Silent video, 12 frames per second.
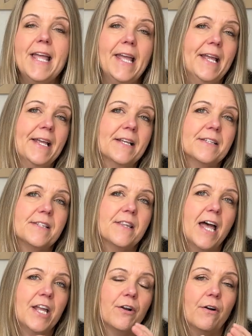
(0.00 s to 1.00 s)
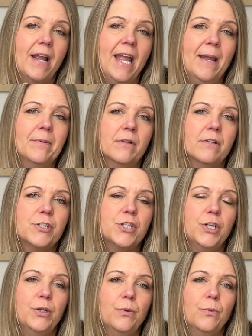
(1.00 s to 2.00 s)
is that you're able
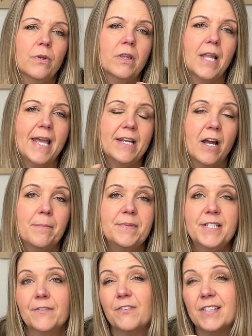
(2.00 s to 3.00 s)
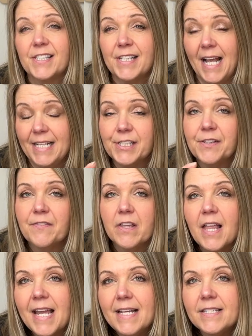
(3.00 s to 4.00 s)
to light up different sides of the
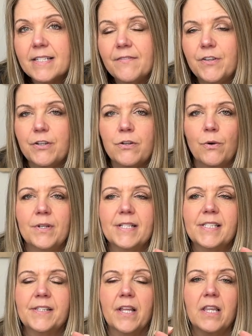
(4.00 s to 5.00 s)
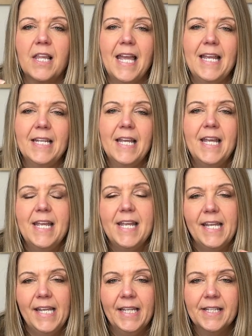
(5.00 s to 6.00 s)
light. If you notice, the light
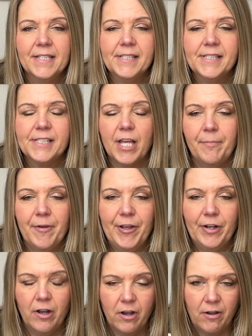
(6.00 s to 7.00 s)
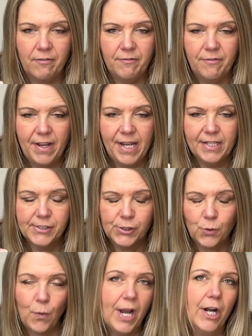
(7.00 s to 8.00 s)
is a bit of a
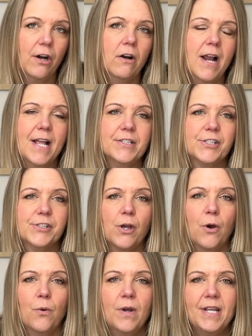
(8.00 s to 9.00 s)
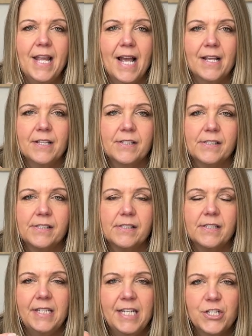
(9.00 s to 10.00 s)
square, and so it
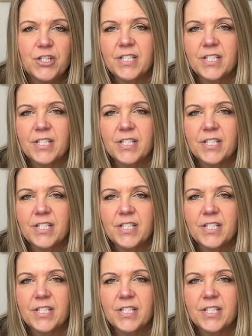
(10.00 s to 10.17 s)
has, each